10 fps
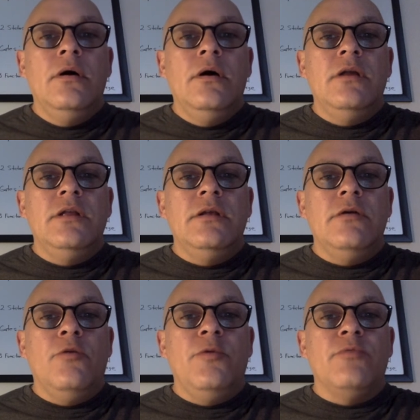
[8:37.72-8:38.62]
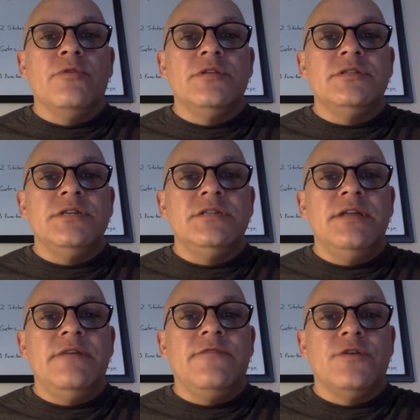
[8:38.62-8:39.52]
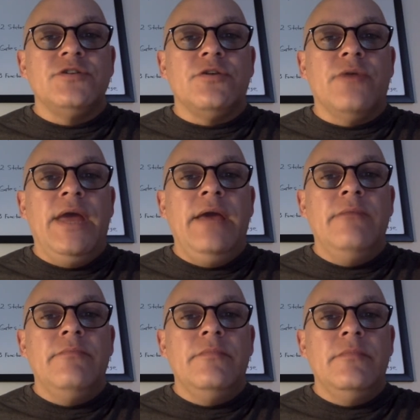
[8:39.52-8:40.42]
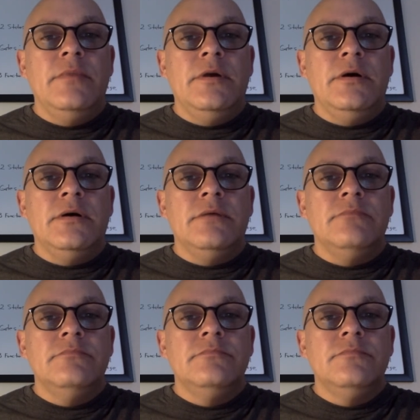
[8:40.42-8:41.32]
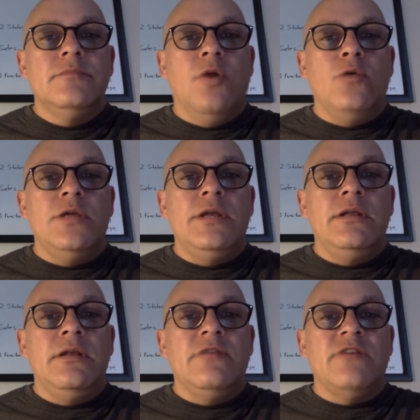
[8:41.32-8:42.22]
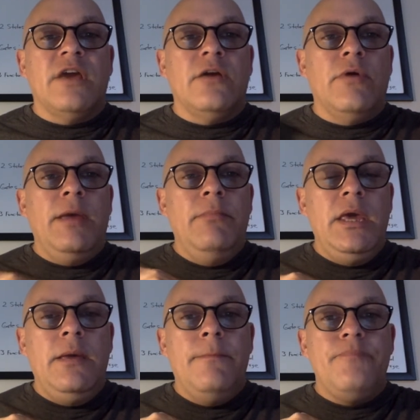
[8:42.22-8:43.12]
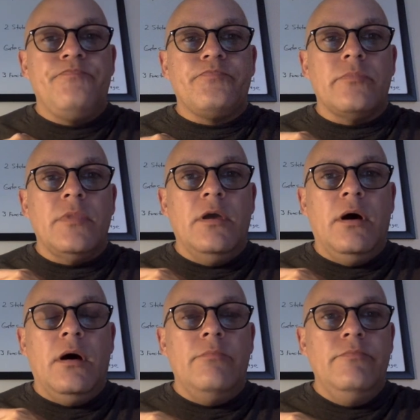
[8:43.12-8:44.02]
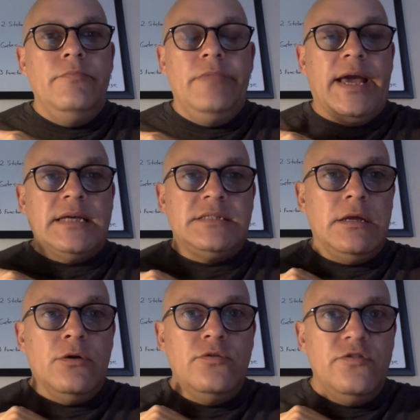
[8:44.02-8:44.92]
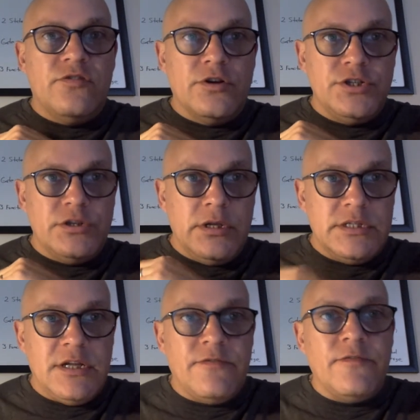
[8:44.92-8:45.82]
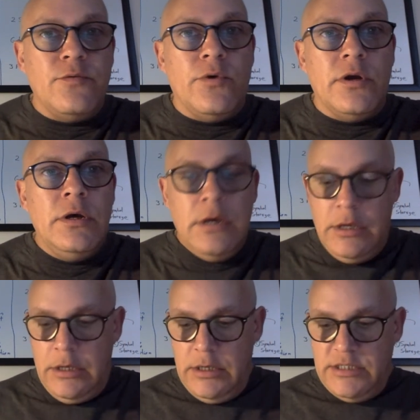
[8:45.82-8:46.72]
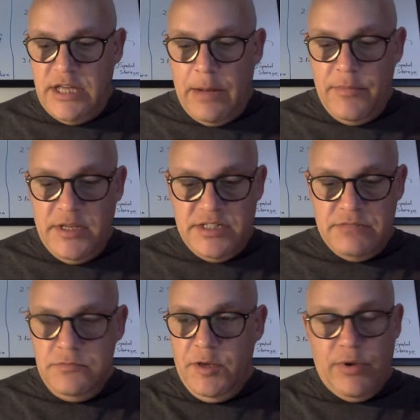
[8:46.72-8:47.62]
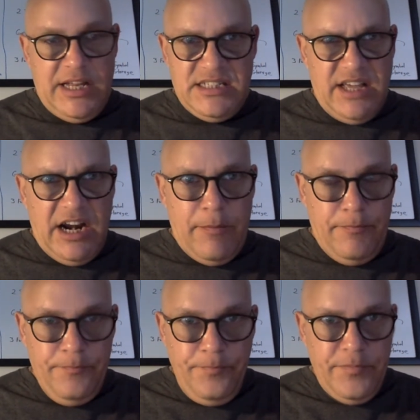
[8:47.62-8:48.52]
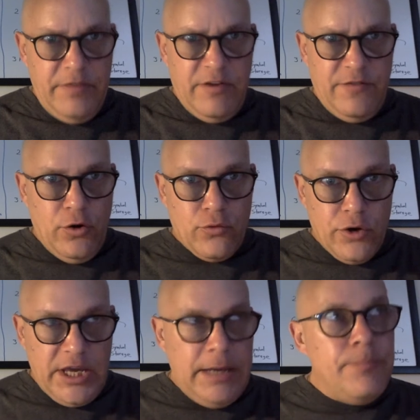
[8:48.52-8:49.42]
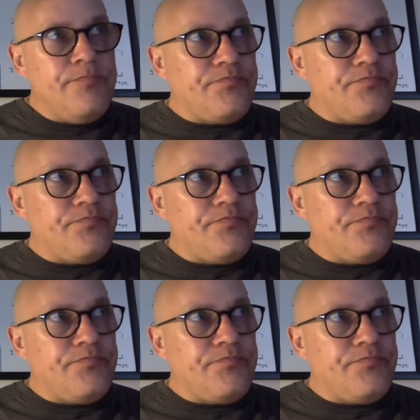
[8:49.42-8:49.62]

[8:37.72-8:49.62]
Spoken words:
and then open parentheses, that first array colon and the second array B. Like I said, go do searches on this stuff if you want to set up this. You can probably set it up, even if you're a rookie,